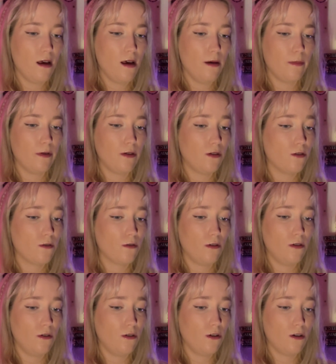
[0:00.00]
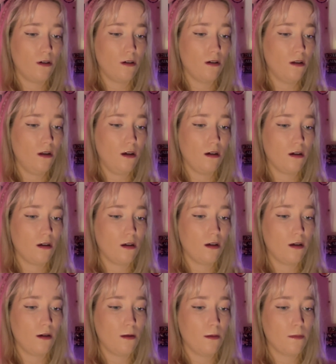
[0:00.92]
but Scrooge couldn't look.
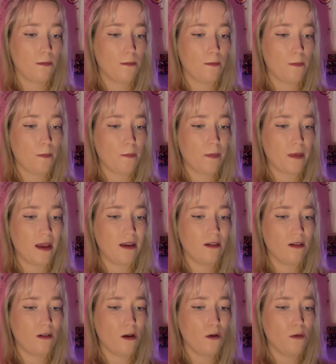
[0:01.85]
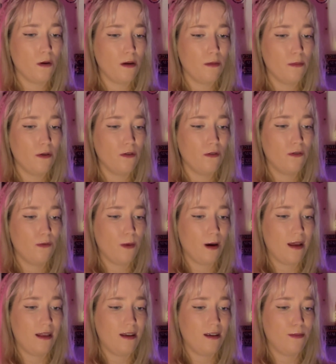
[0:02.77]
"Is no one moved
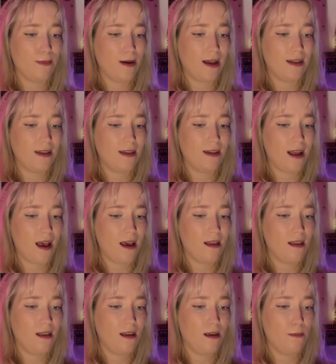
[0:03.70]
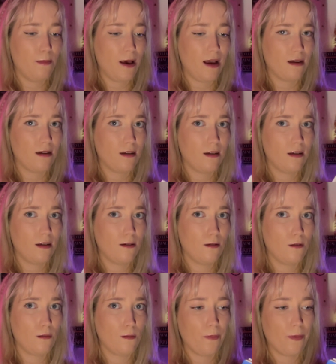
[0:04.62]
by this man's death?" he begged.
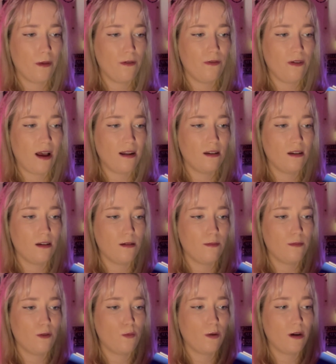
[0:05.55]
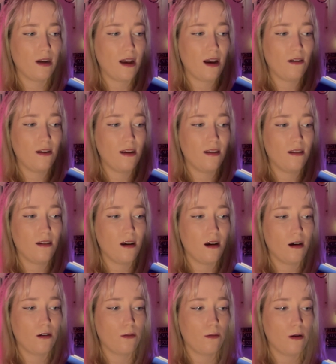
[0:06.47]
The phantom spread out his
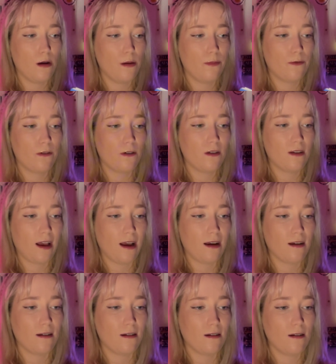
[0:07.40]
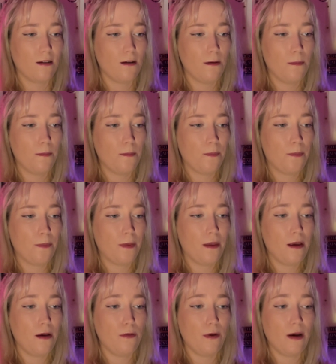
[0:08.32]
dark robe for a second.
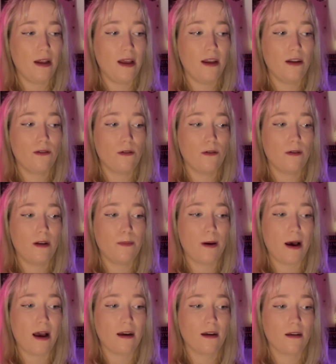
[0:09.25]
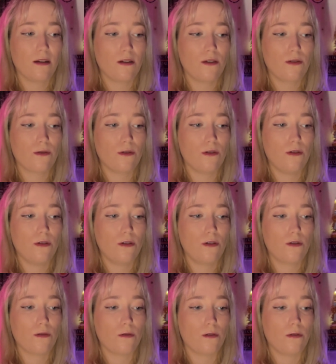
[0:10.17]
When he drew it back, Scrooge
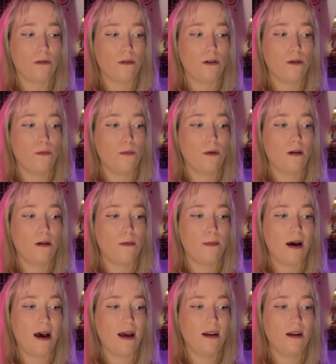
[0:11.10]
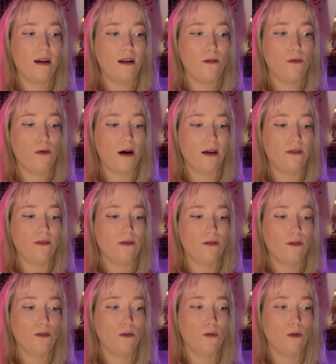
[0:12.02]
saw a room where a man and a wife
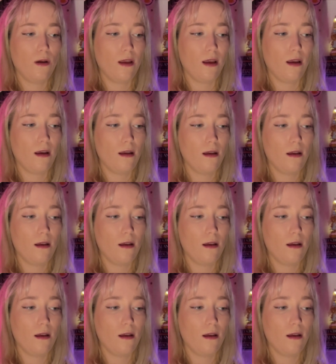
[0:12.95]
were talking.